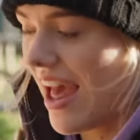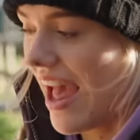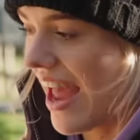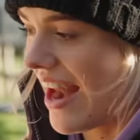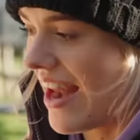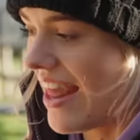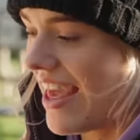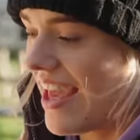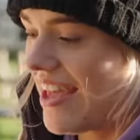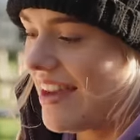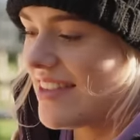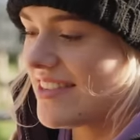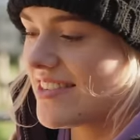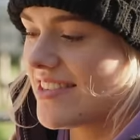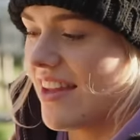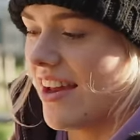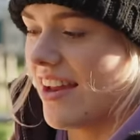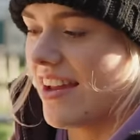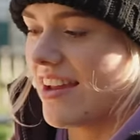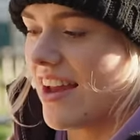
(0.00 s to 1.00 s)
And it is
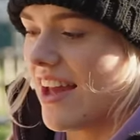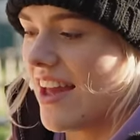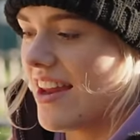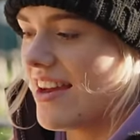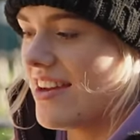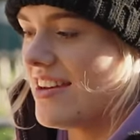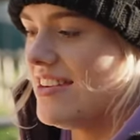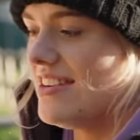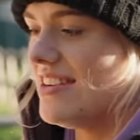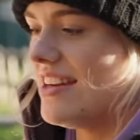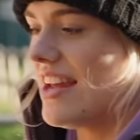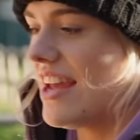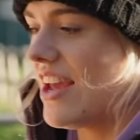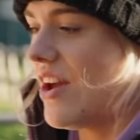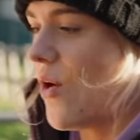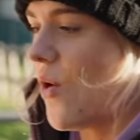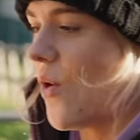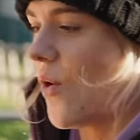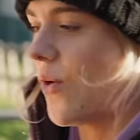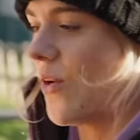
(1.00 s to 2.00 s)
like
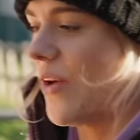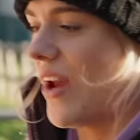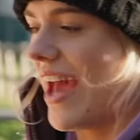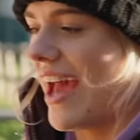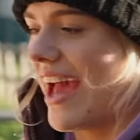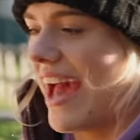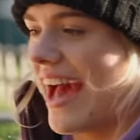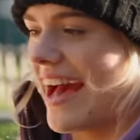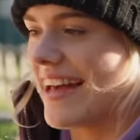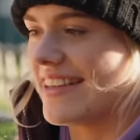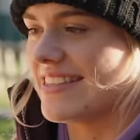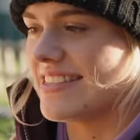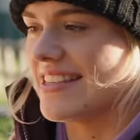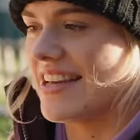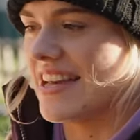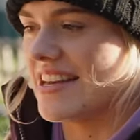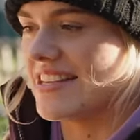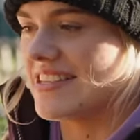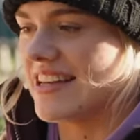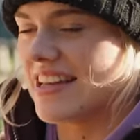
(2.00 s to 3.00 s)
neon
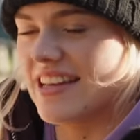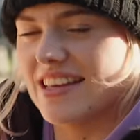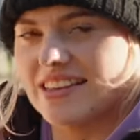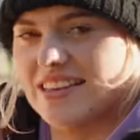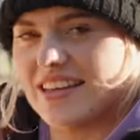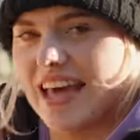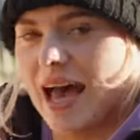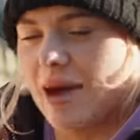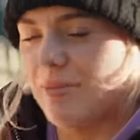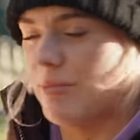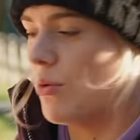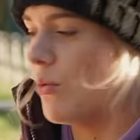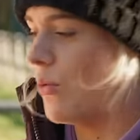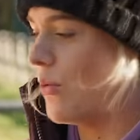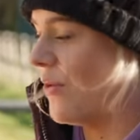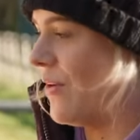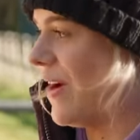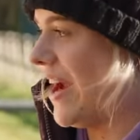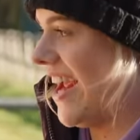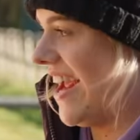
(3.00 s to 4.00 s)
acid apple
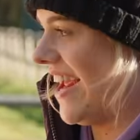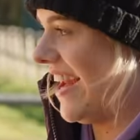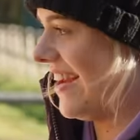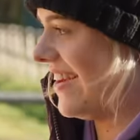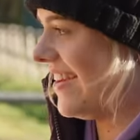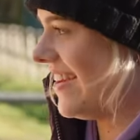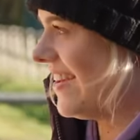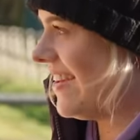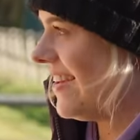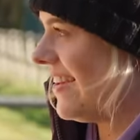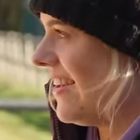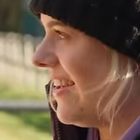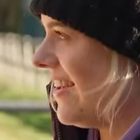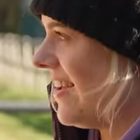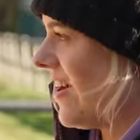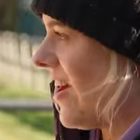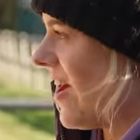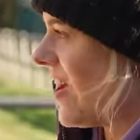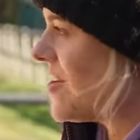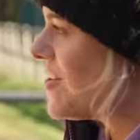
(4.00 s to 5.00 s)
green.
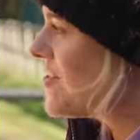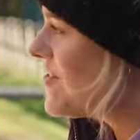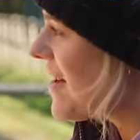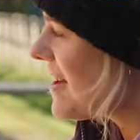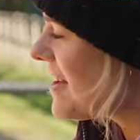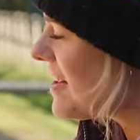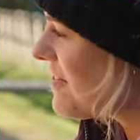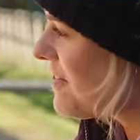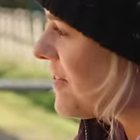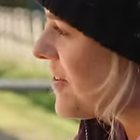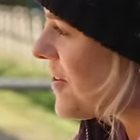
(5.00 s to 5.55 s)
Are you ready for